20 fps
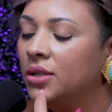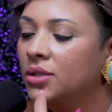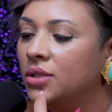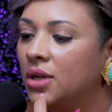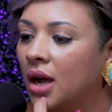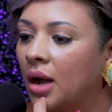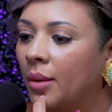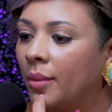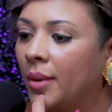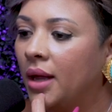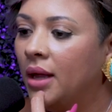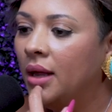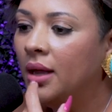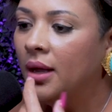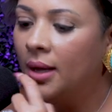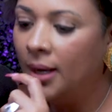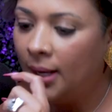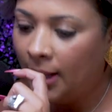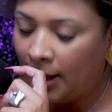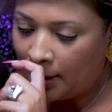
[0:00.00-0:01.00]
Jeremy
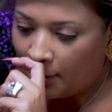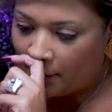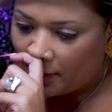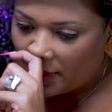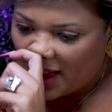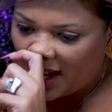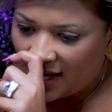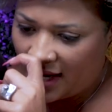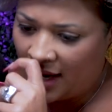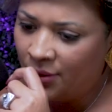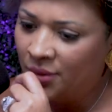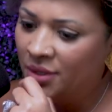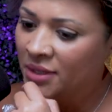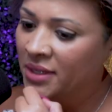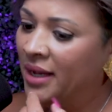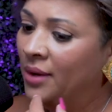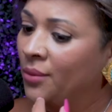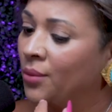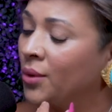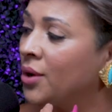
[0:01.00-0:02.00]
and I were
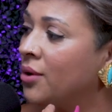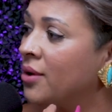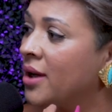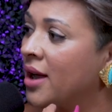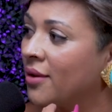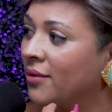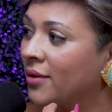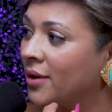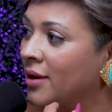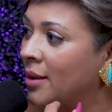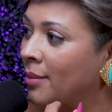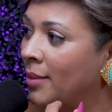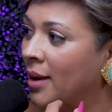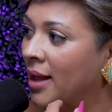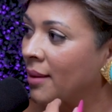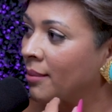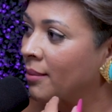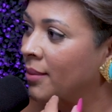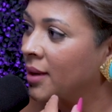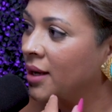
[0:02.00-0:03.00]
saying, we don't have a
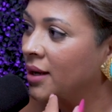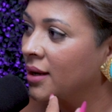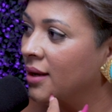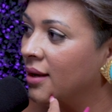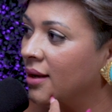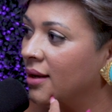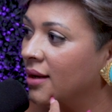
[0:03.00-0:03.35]
plan B.